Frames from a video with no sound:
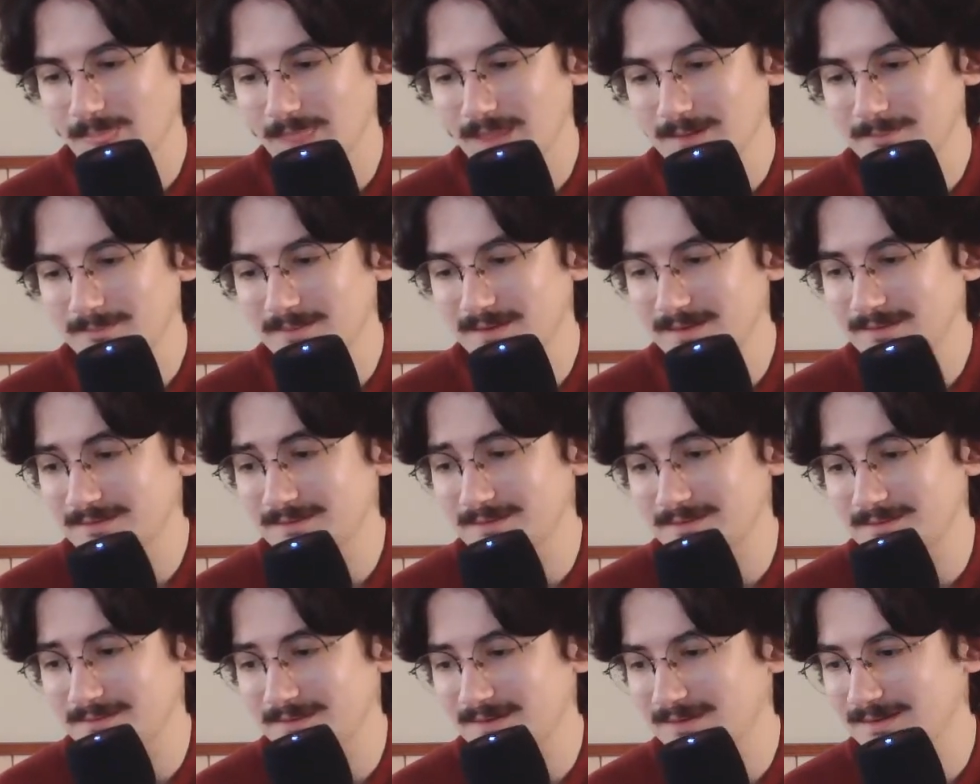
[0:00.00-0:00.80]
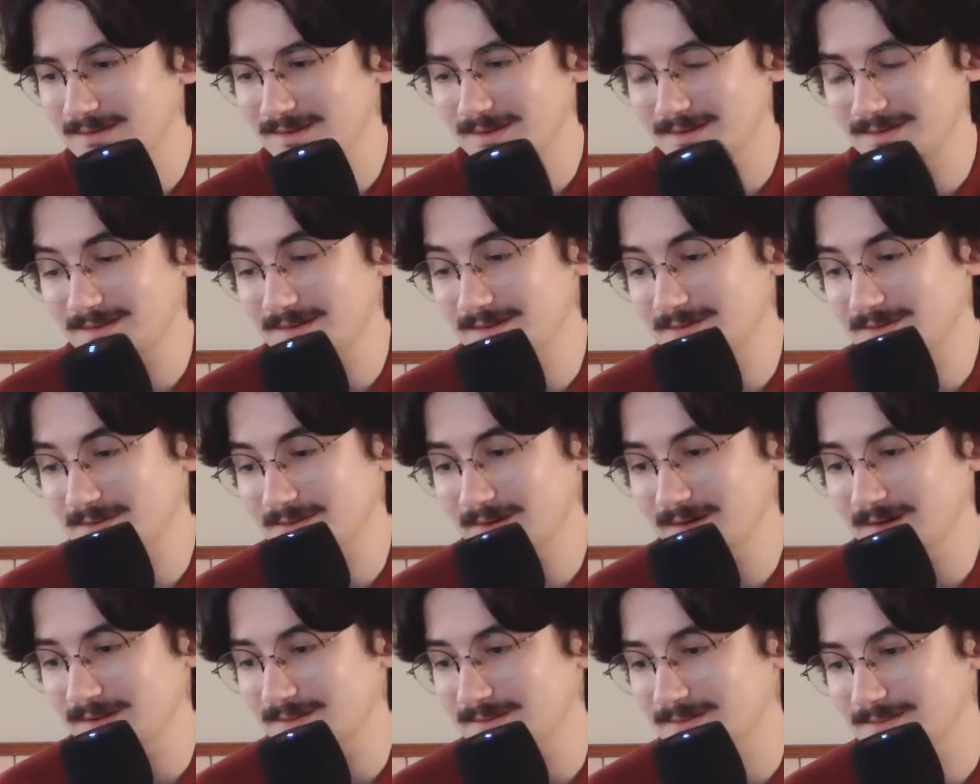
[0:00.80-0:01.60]
But this is it's
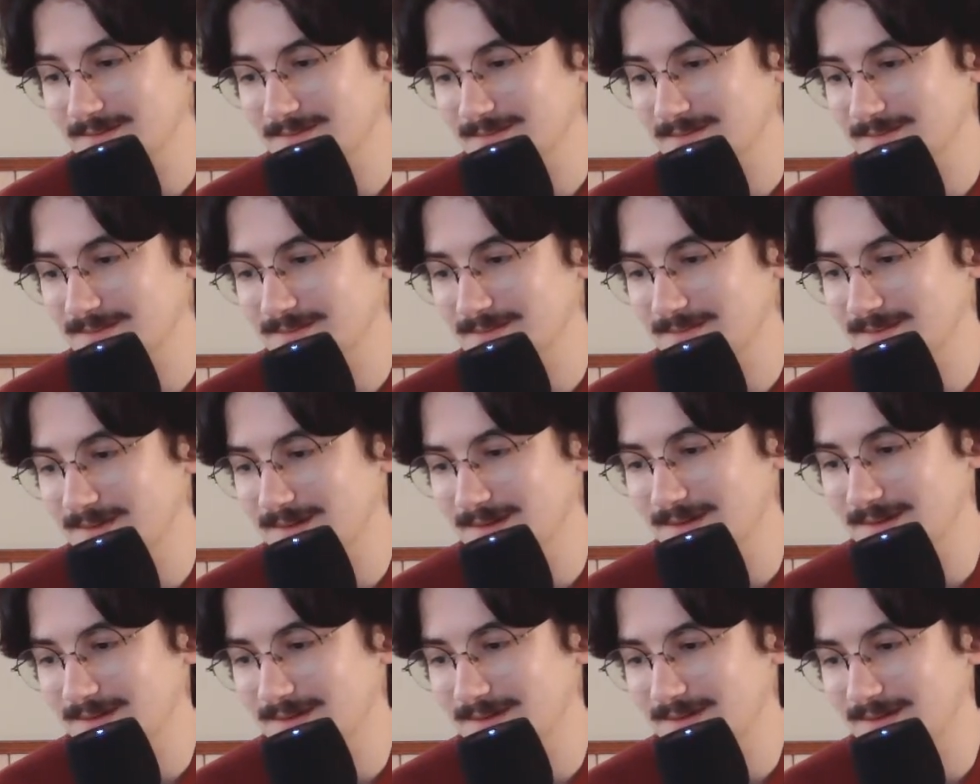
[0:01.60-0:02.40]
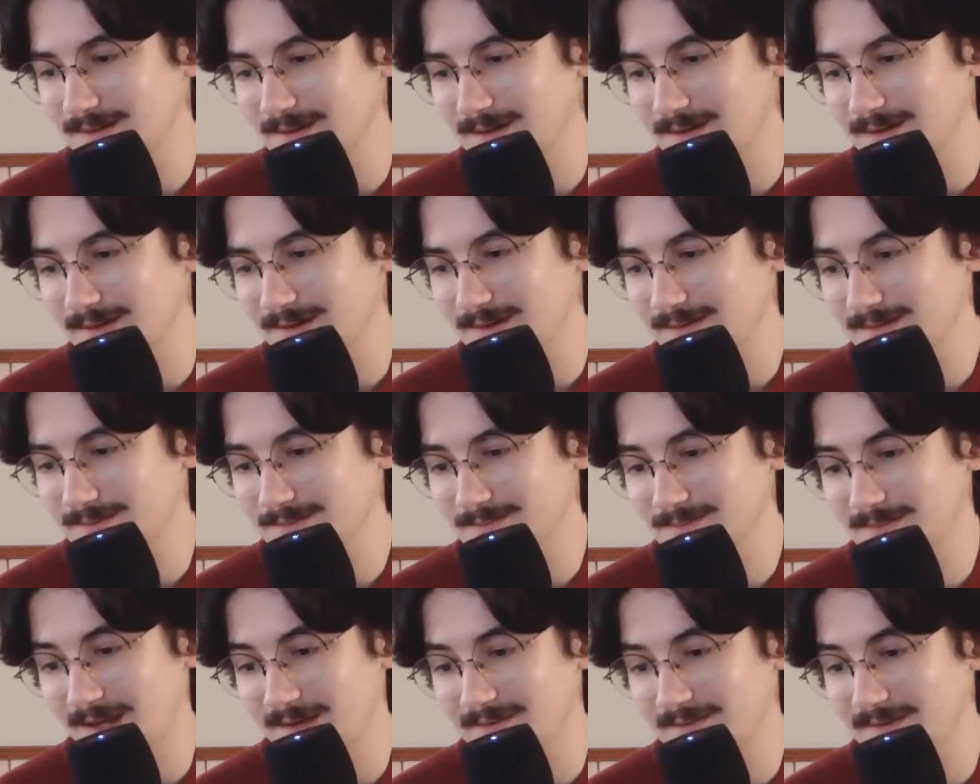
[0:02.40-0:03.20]
great.
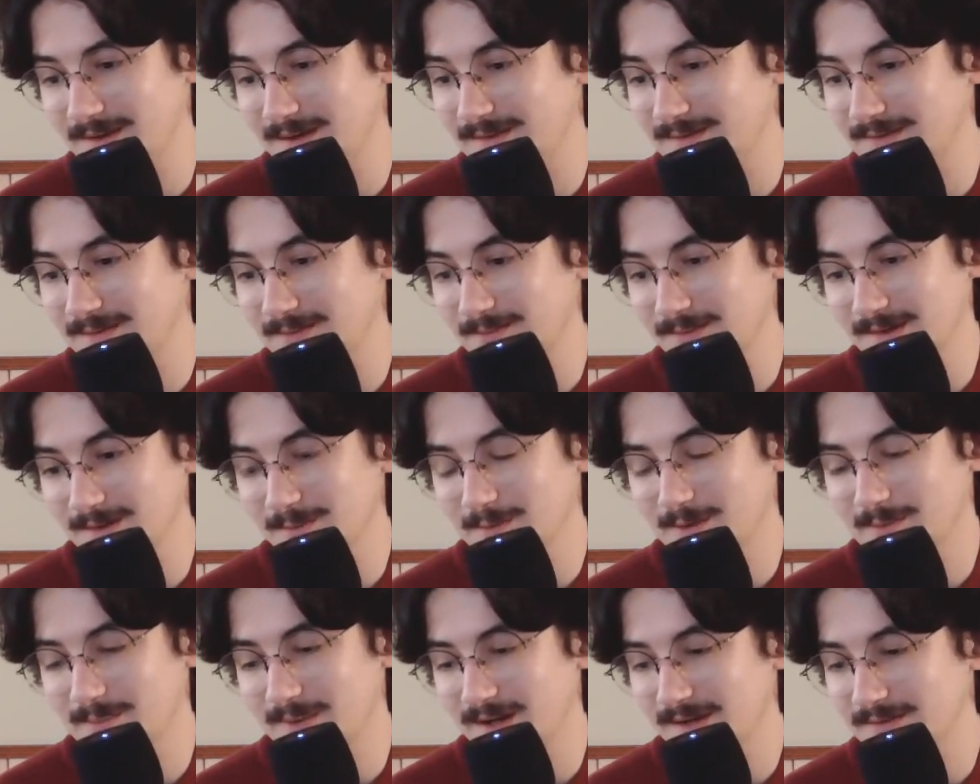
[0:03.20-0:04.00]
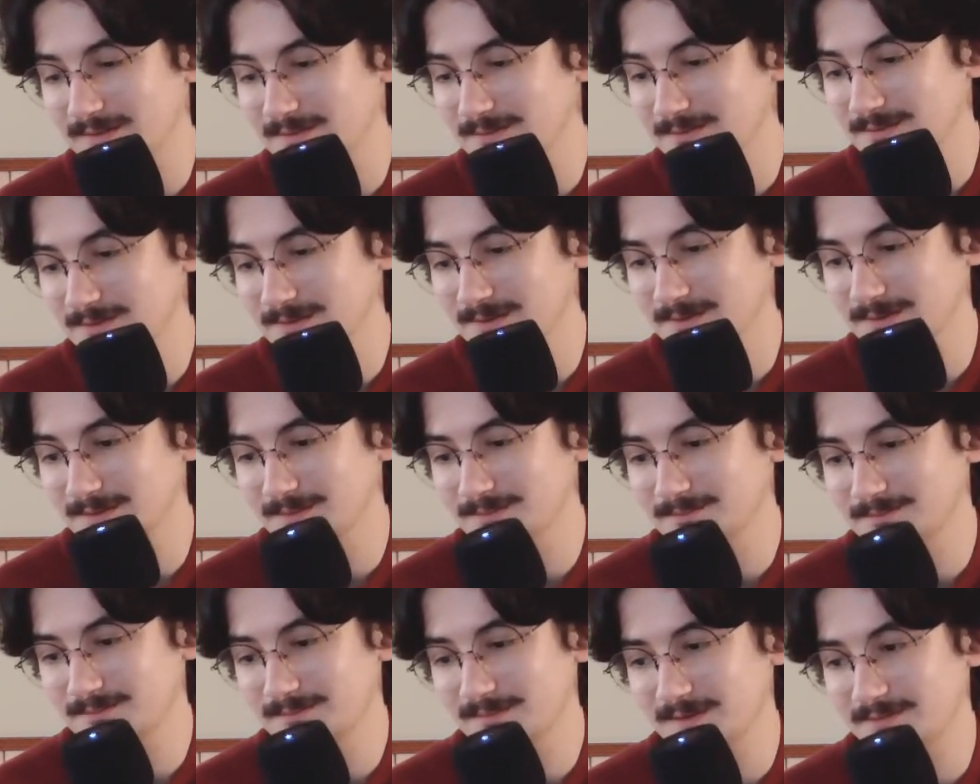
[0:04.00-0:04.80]
I've had the one in my bathroom
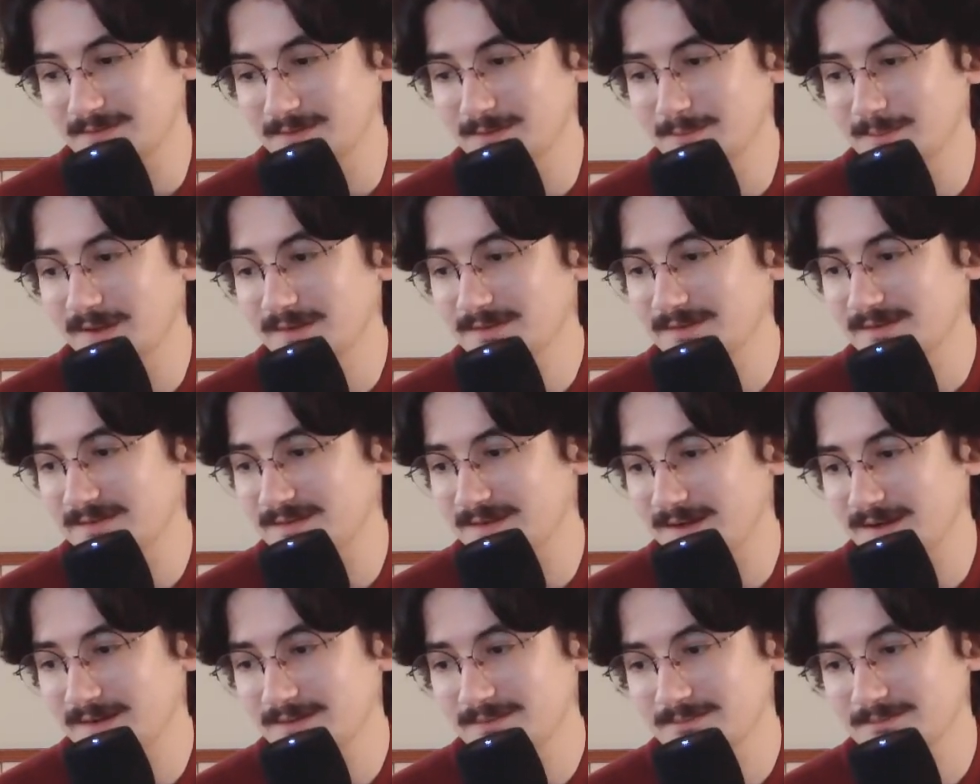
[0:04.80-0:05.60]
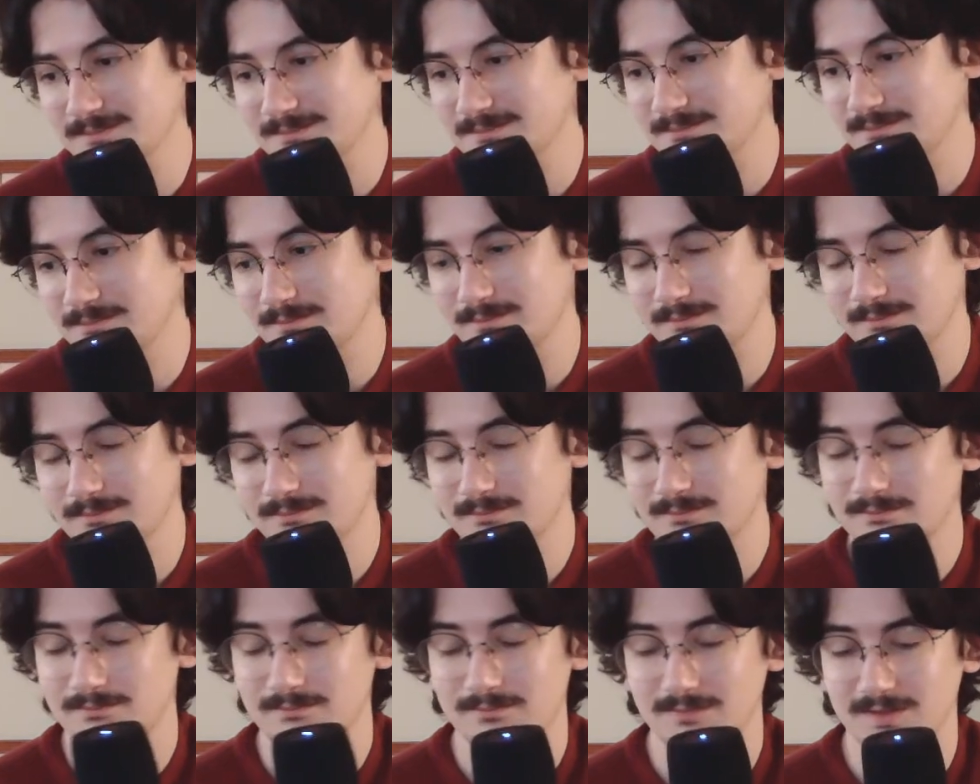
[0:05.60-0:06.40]
for a few months now.
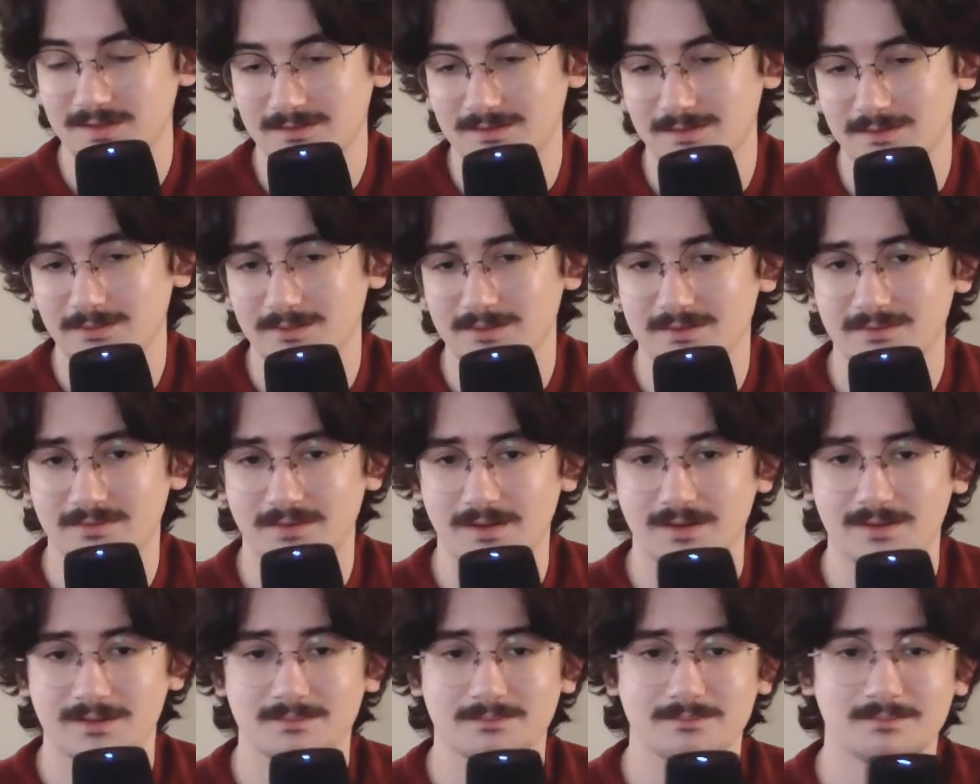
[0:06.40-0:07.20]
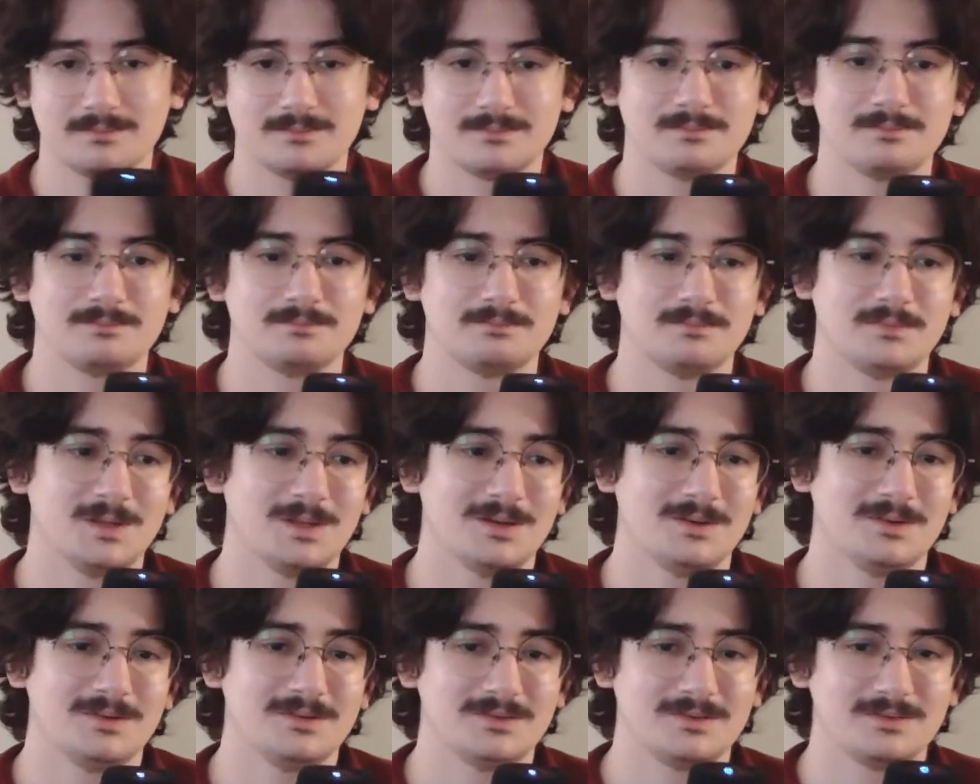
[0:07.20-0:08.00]
It still works fine.
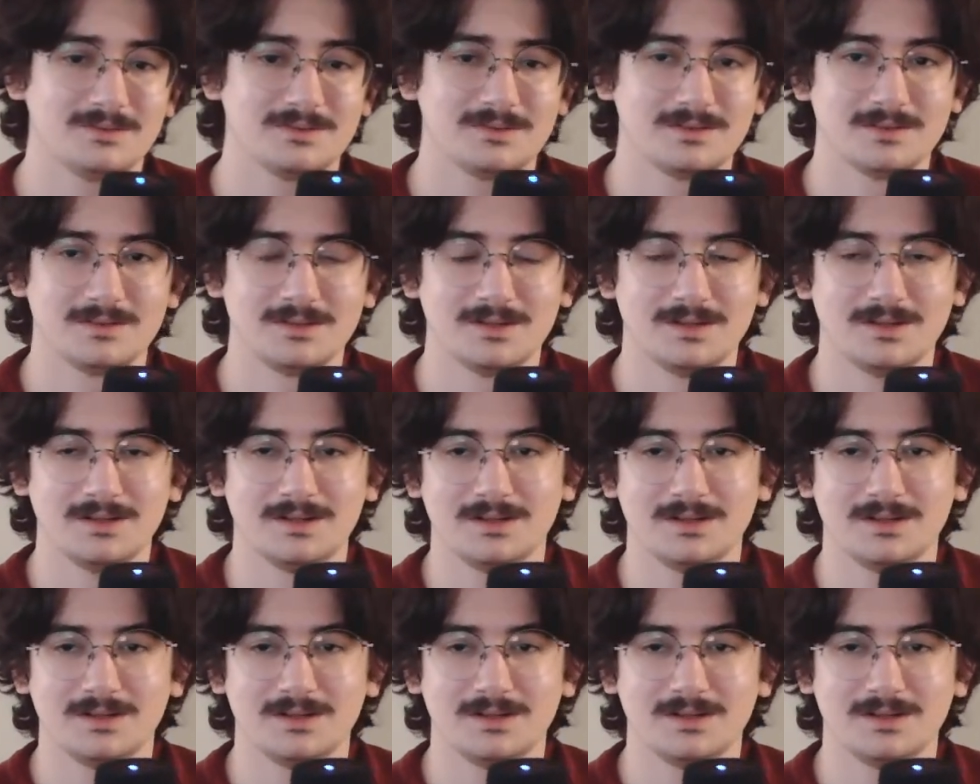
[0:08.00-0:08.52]
No issues.